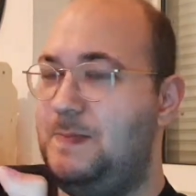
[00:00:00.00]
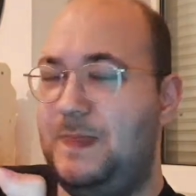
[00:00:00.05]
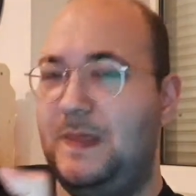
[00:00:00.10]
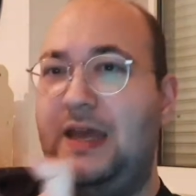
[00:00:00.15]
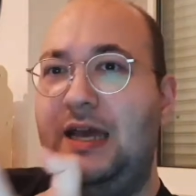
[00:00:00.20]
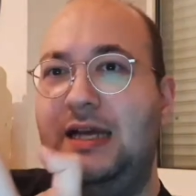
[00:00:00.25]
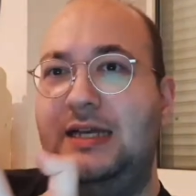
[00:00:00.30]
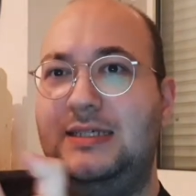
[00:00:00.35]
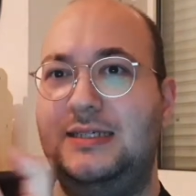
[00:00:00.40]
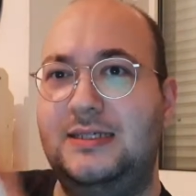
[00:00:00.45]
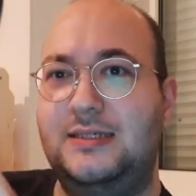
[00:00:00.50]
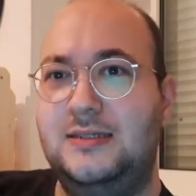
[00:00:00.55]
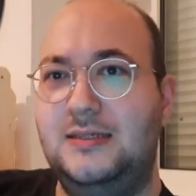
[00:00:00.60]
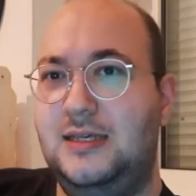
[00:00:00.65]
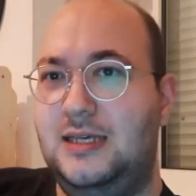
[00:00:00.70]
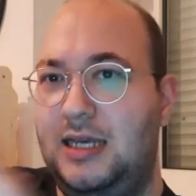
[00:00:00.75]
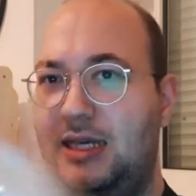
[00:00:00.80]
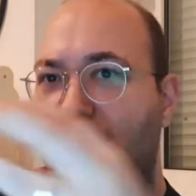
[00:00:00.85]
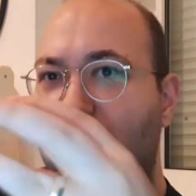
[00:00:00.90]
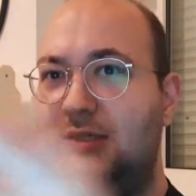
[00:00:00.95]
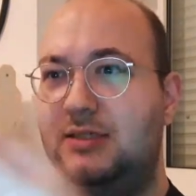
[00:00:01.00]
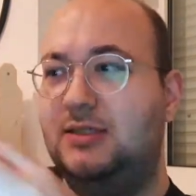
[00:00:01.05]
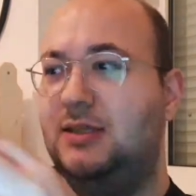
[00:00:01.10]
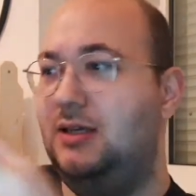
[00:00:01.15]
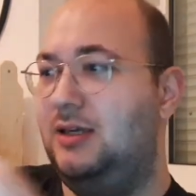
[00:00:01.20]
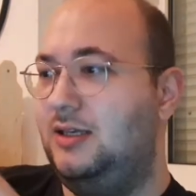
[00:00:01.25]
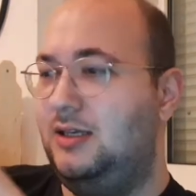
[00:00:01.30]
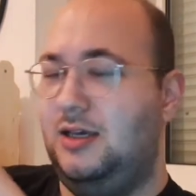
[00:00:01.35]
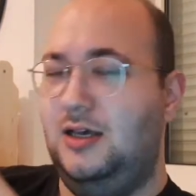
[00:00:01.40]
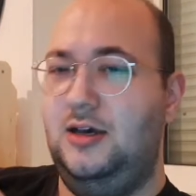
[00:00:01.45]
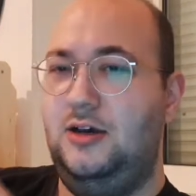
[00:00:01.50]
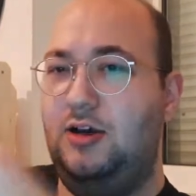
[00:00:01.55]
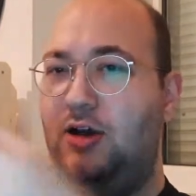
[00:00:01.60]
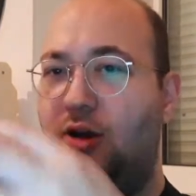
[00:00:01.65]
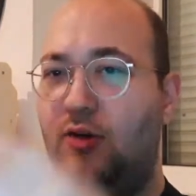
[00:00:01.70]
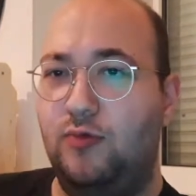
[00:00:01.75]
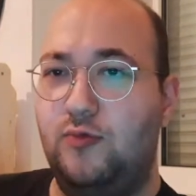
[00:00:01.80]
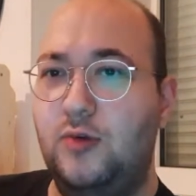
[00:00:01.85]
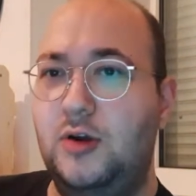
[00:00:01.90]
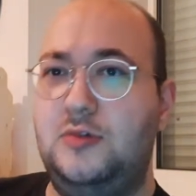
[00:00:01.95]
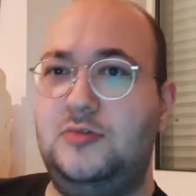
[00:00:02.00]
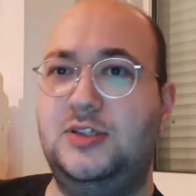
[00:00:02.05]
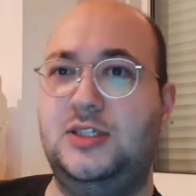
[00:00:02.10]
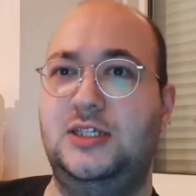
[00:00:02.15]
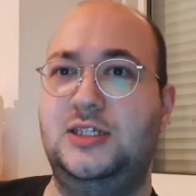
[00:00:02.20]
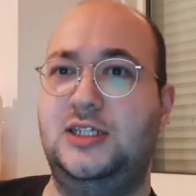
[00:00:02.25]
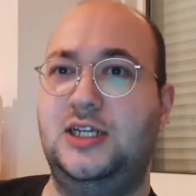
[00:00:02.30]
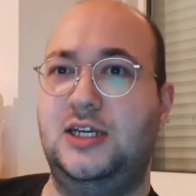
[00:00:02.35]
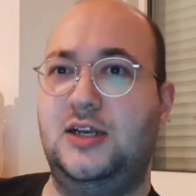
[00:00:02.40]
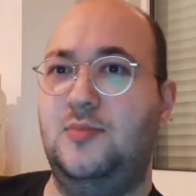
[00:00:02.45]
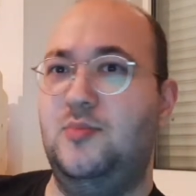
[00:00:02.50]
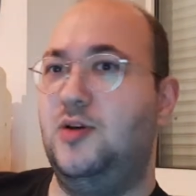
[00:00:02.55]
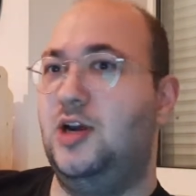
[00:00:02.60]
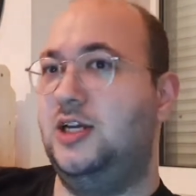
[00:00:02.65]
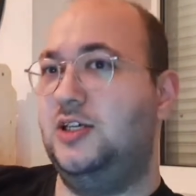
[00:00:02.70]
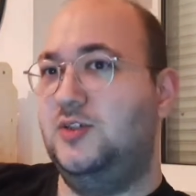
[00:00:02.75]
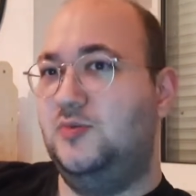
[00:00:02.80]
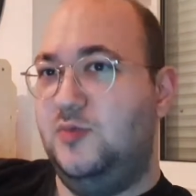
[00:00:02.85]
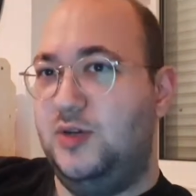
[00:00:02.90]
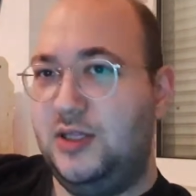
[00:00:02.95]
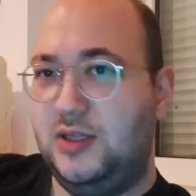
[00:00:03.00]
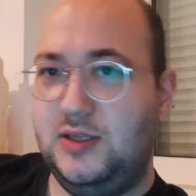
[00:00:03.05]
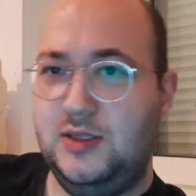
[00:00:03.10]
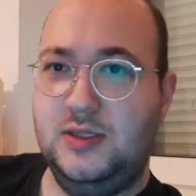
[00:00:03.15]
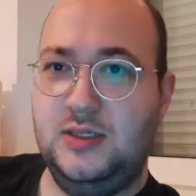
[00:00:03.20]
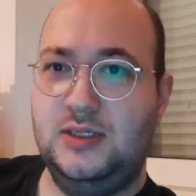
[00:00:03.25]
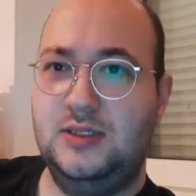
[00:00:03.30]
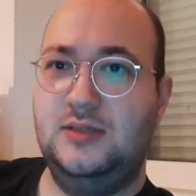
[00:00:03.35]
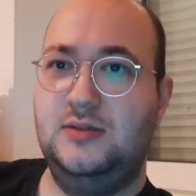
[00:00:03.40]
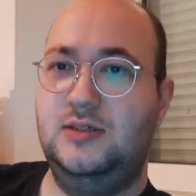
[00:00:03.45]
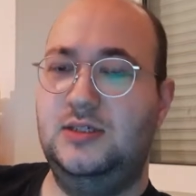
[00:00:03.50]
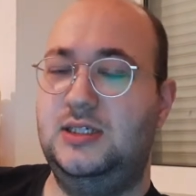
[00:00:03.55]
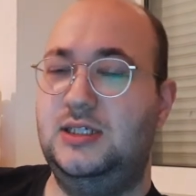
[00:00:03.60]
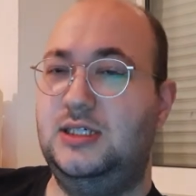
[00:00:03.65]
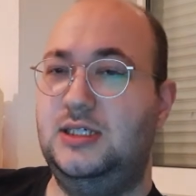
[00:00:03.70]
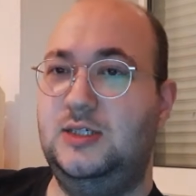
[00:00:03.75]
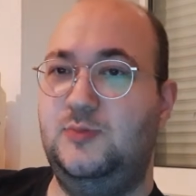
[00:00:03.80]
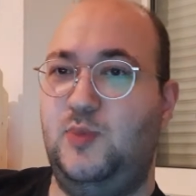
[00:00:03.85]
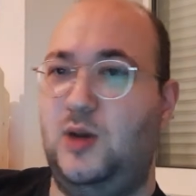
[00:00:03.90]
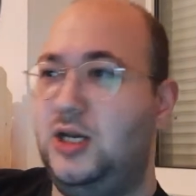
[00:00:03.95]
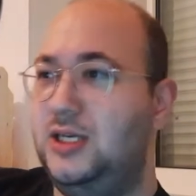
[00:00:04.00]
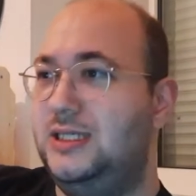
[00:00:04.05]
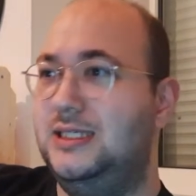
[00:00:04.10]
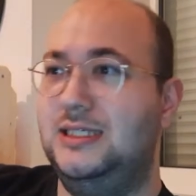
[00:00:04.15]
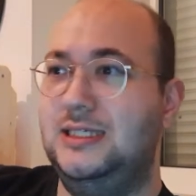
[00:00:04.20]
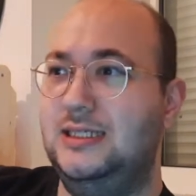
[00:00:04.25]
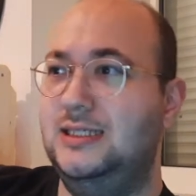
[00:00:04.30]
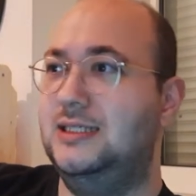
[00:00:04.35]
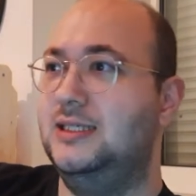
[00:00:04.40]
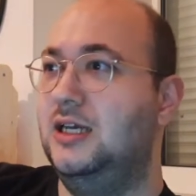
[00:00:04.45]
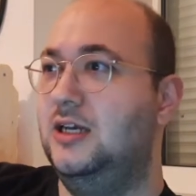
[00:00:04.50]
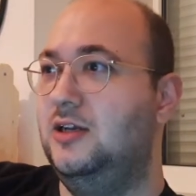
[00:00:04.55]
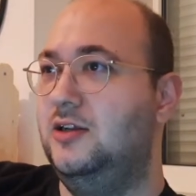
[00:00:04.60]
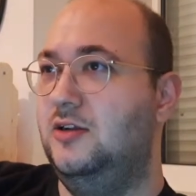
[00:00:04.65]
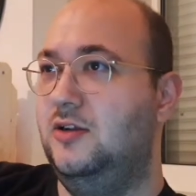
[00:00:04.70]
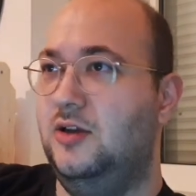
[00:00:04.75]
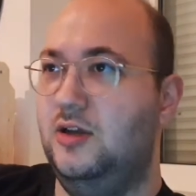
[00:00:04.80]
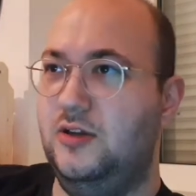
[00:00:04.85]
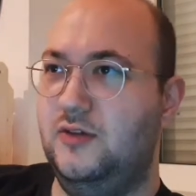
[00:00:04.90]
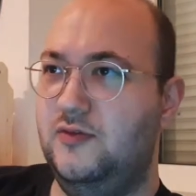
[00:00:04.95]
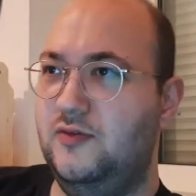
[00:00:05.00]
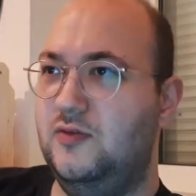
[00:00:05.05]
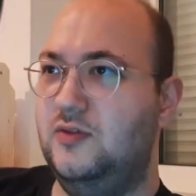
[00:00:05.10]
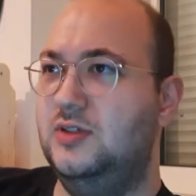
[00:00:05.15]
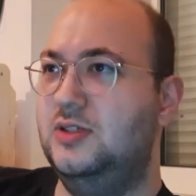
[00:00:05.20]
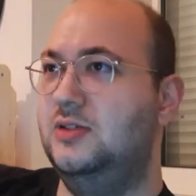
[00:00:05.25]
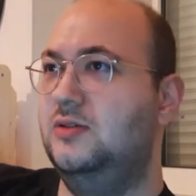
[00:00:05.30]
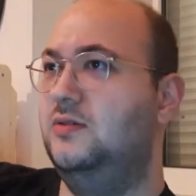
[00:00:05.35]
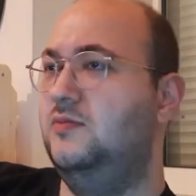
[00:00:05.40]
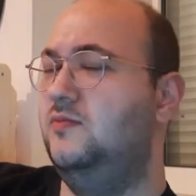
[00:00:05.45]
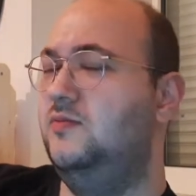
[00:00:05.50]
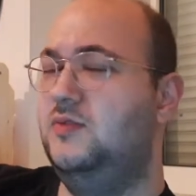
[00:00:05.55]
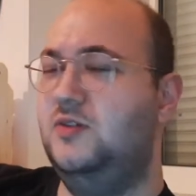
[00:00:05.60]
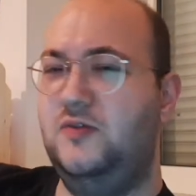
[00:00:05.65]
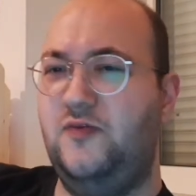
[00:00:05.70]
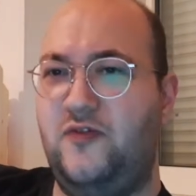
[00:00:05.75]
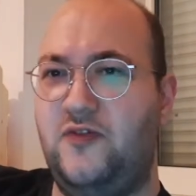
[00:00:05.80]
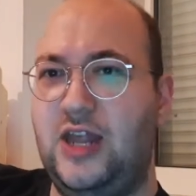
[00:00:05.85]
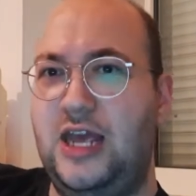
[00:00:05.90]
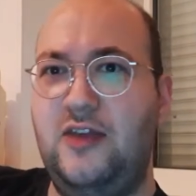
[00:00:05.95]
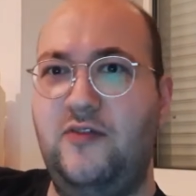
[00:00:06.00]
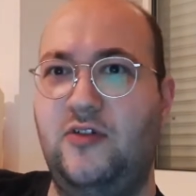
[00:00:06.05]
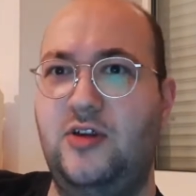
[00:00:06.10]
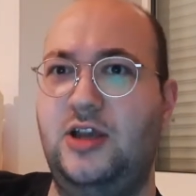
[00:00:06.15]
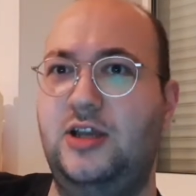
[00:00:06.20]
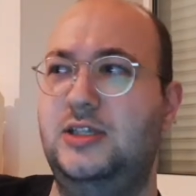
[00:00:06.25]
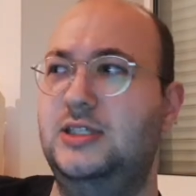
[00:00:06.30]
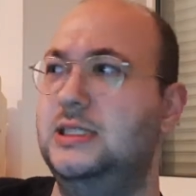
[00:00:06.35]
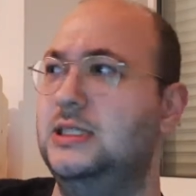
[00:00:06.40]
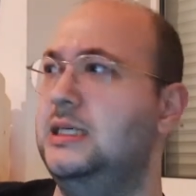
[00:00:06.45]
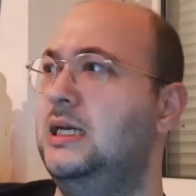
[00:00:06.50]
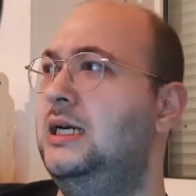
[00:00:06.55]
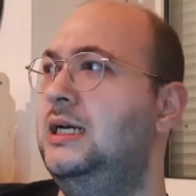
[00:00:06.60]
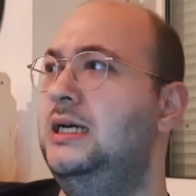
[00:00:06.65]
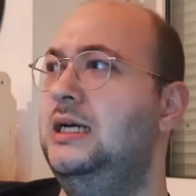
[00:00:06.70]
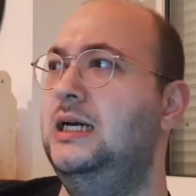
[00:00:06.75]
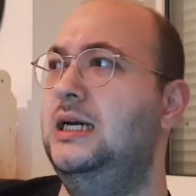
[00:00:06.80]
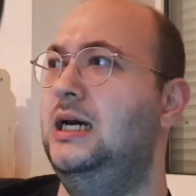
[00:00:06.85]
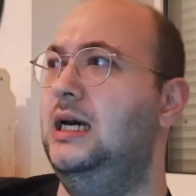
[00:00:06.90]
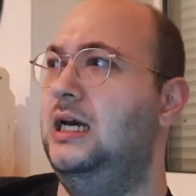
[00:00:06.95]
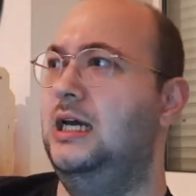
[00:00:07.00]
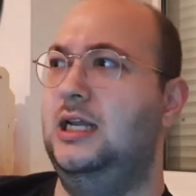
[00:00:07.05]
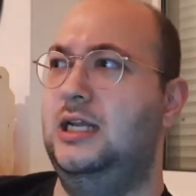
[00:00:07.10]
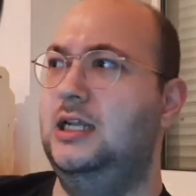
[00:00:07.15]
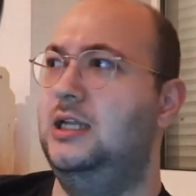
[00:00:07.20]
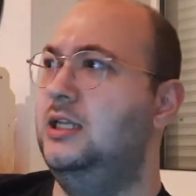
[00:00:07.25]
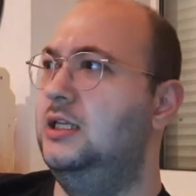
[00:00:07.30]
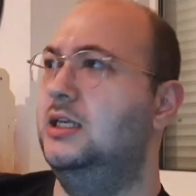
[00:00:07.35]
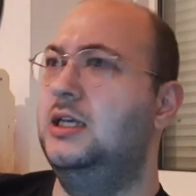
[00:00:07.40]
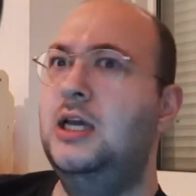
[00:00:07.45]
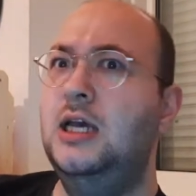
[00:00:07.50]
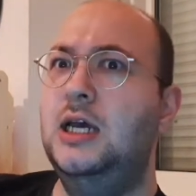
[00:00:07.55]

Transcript: here's like a roasted chicken breast with spices and flavorings and